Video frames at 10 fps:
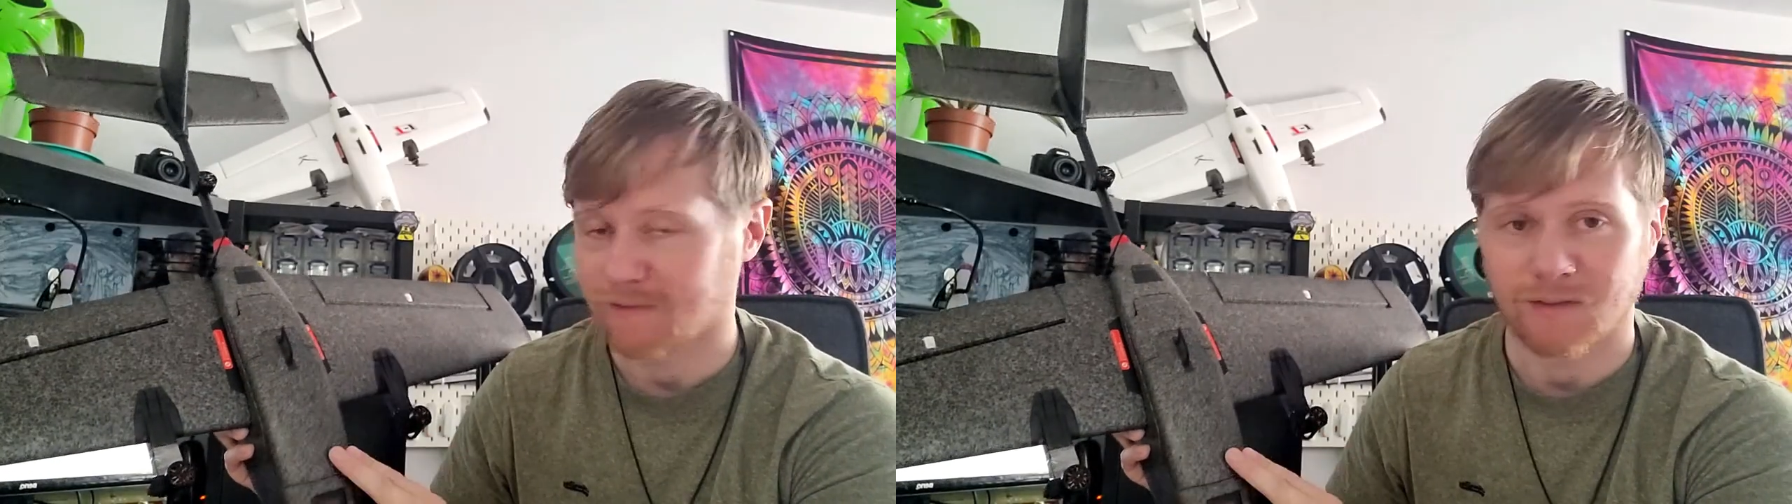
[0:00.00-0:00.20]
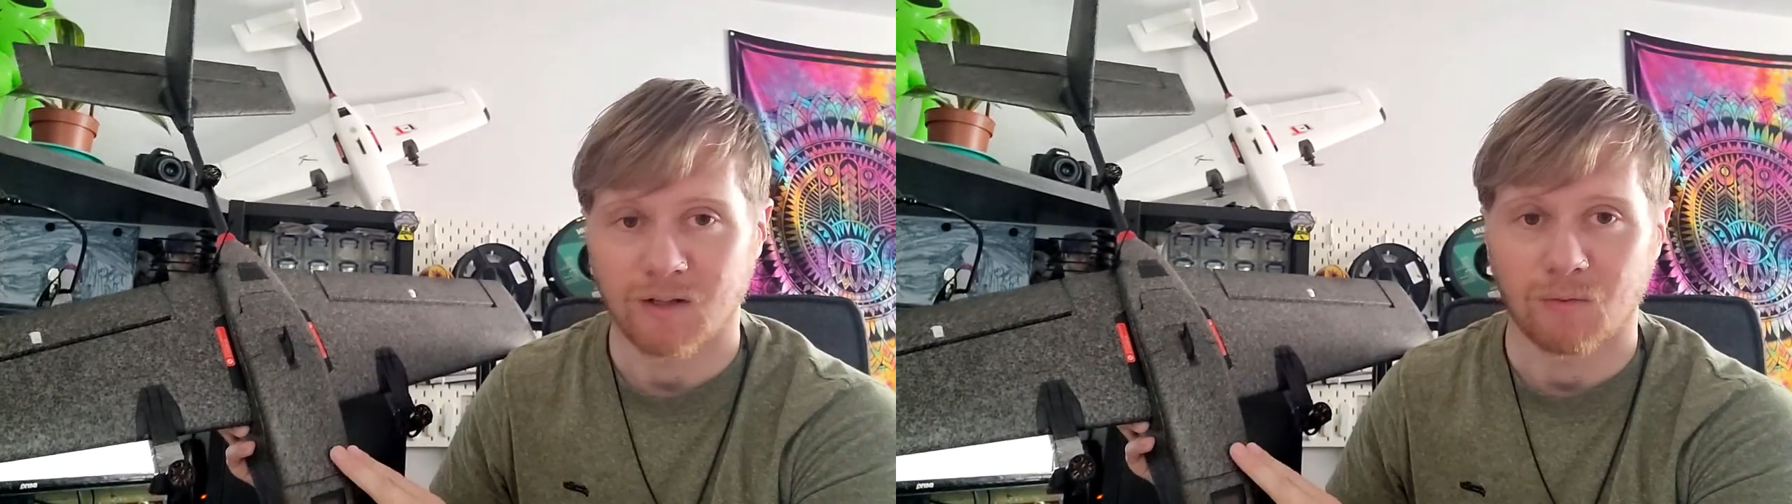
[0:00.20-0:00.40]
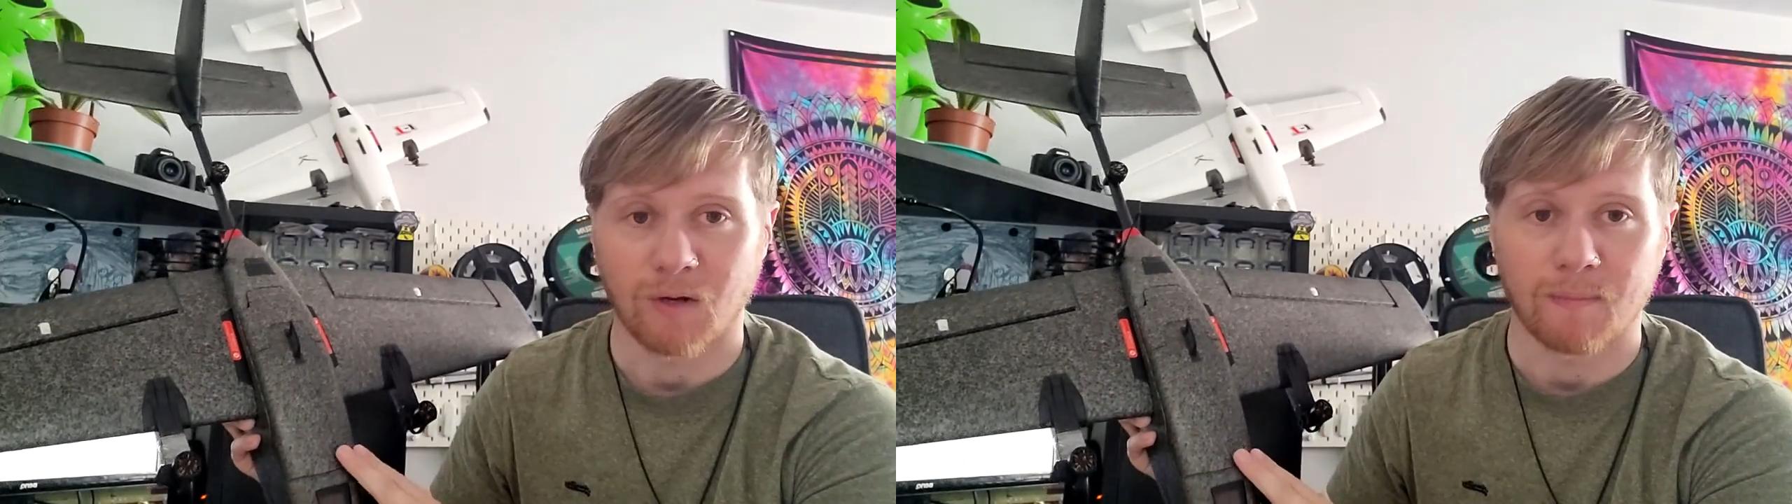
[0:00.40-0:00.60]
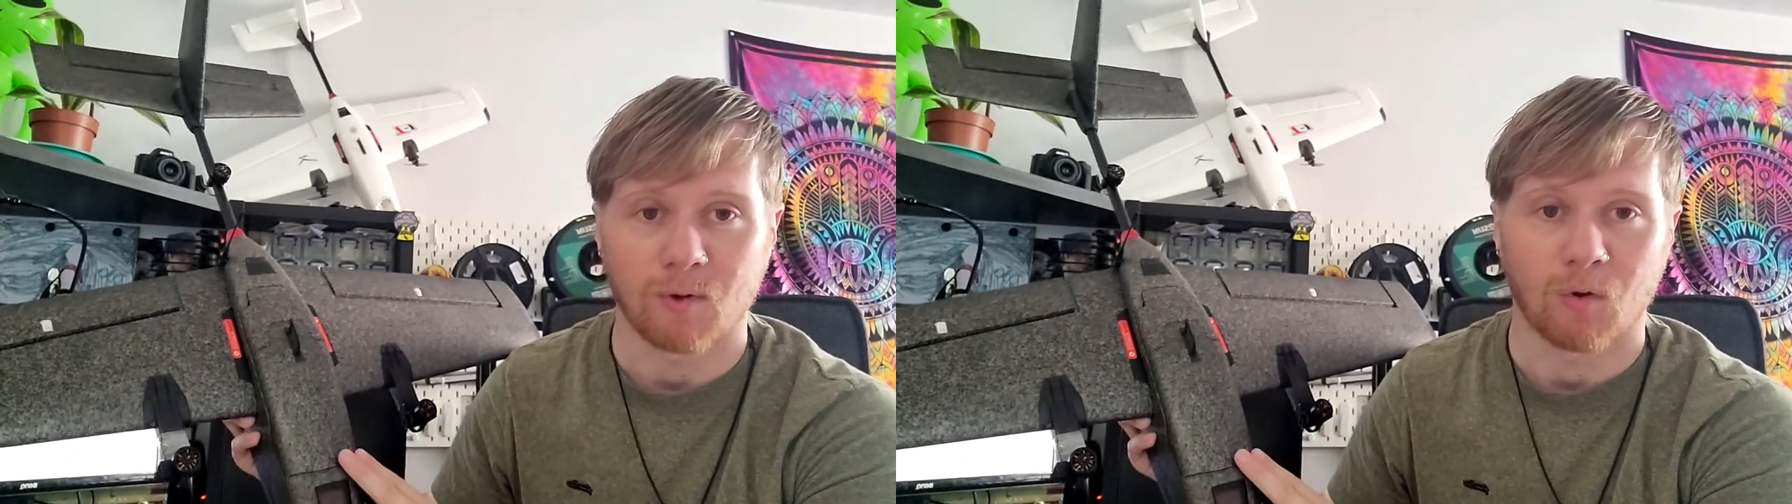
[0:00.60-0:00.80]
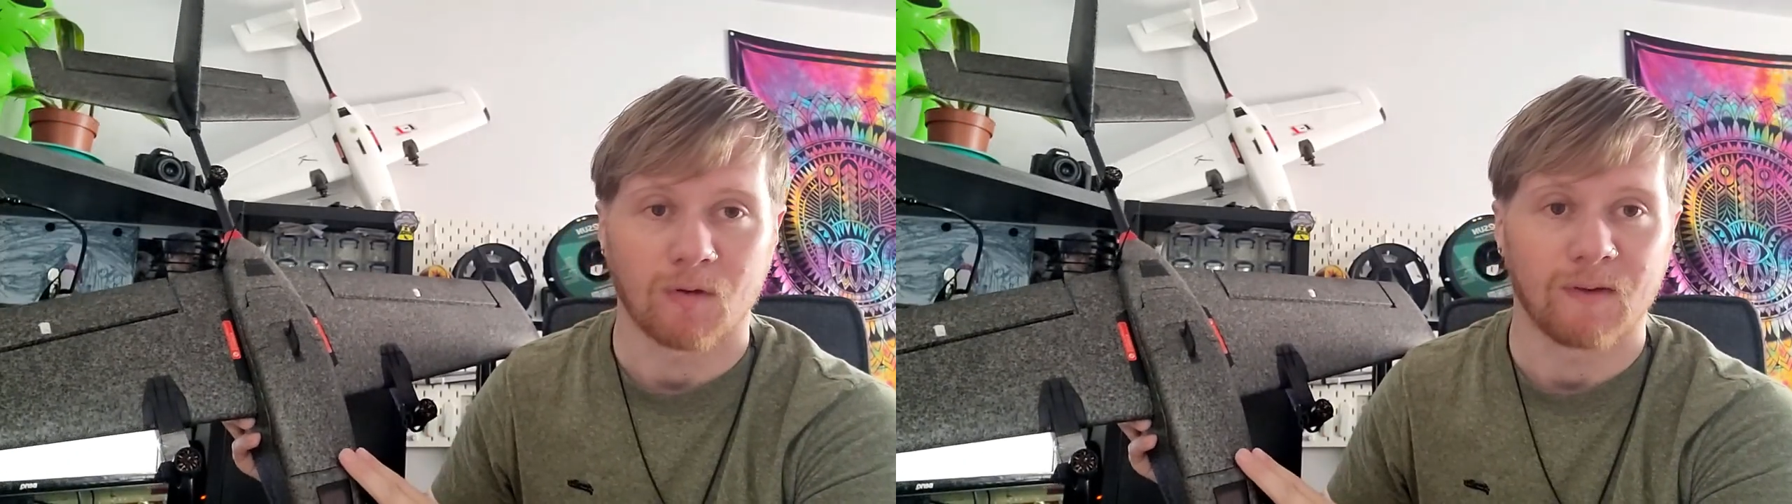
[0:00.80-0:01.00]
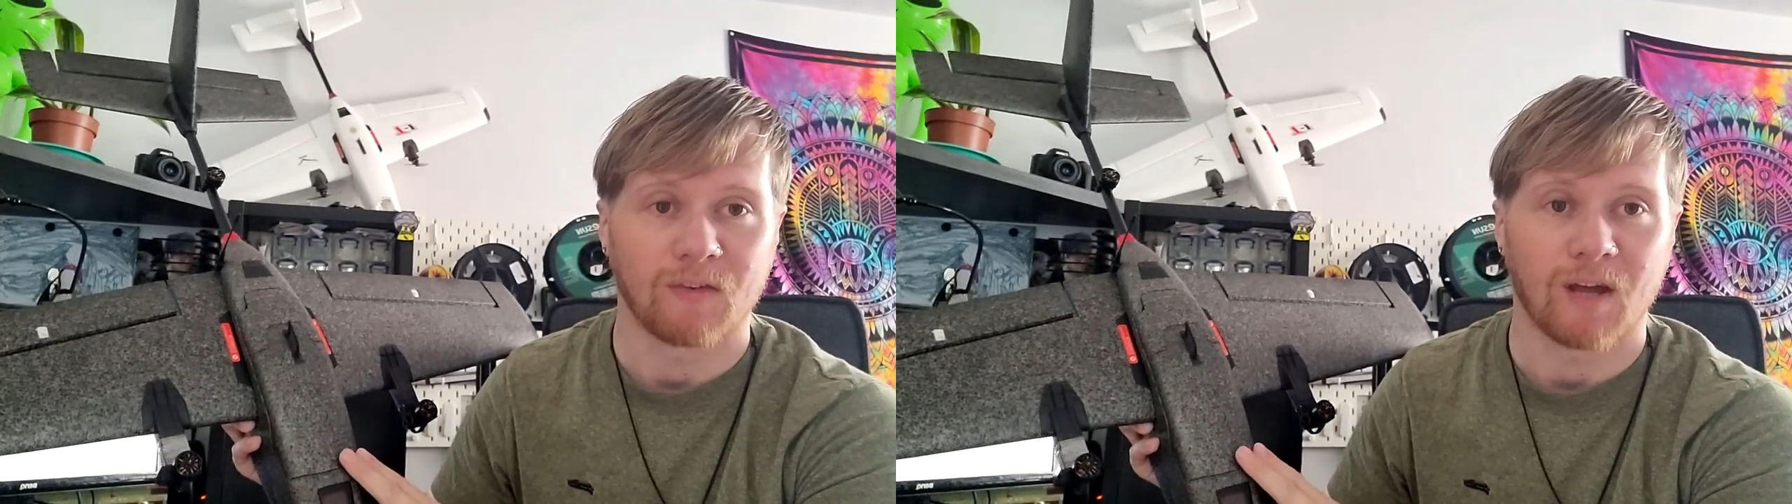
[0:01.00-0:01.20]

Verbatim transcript: you know, when I built one of these